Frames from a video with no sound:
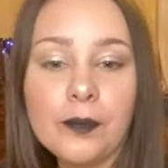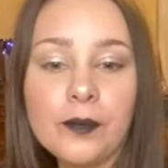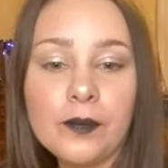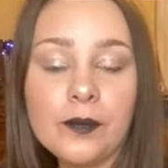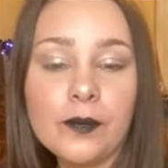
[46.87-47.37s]

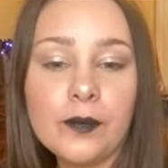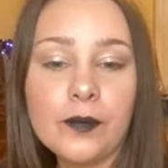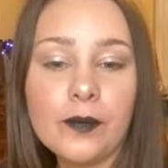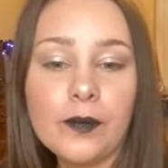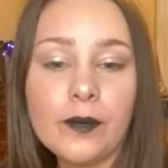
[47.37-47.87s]
You
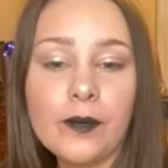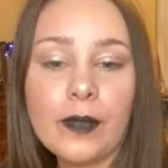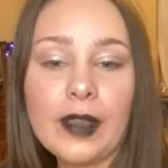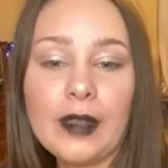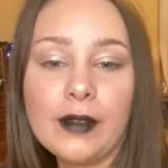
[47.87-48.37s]

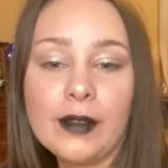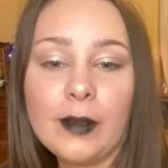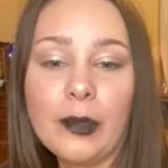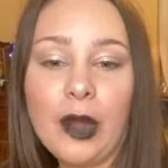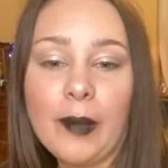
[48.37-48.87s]
can
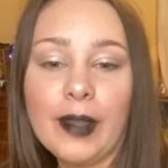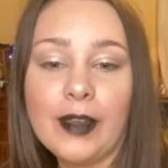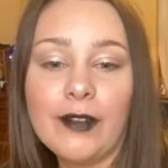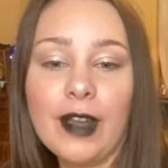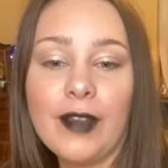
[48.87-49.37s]
probably hear
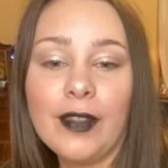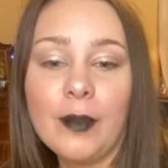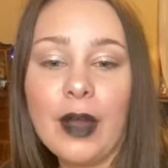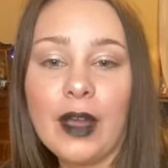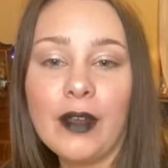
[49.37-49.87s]
Val in the
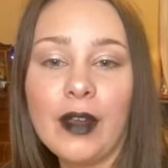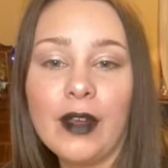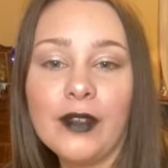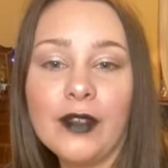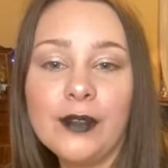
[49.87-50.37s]
background.